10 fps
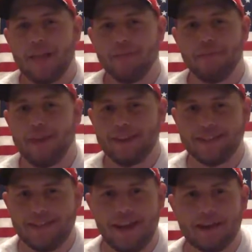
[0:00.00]
the
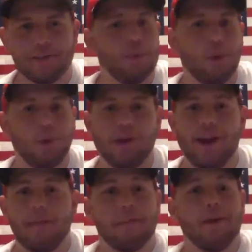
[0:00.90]
biggest Dak supporter, and
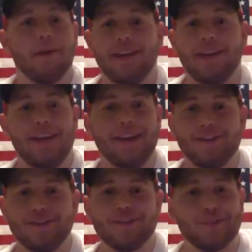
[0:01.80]
I'll probably get hate
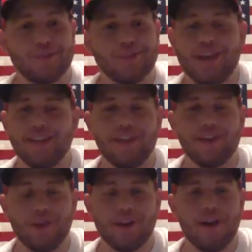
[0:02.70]
just for saying that
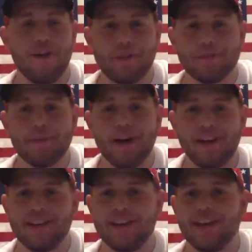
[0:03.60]
right now on this
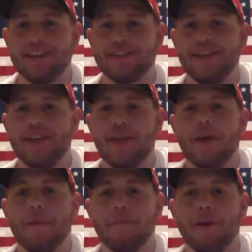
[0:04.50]
podcast.
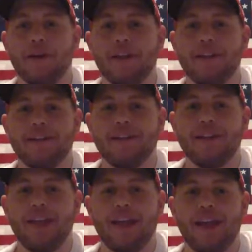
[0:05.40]
But
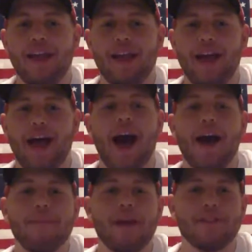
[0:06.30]

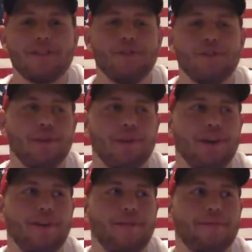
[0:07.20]
I'm not stupid
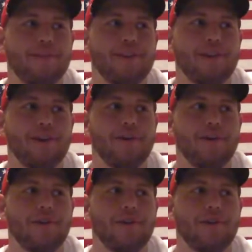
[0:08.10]
enough to know